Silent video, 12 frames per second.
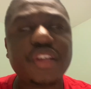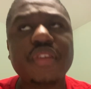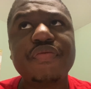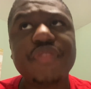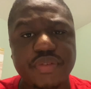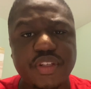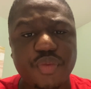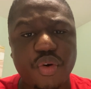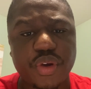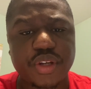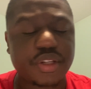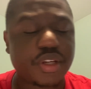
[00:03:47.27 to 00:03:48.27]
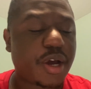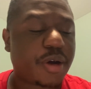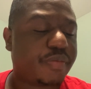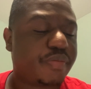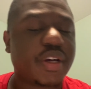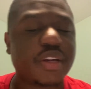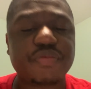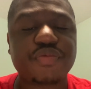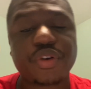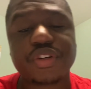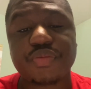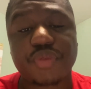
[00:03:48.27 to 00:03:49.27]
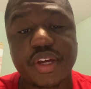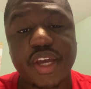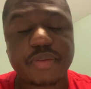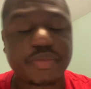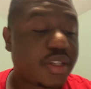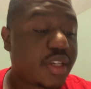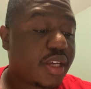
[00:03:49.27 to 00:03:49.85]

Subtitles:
15 more weeks to go, but 14 more games.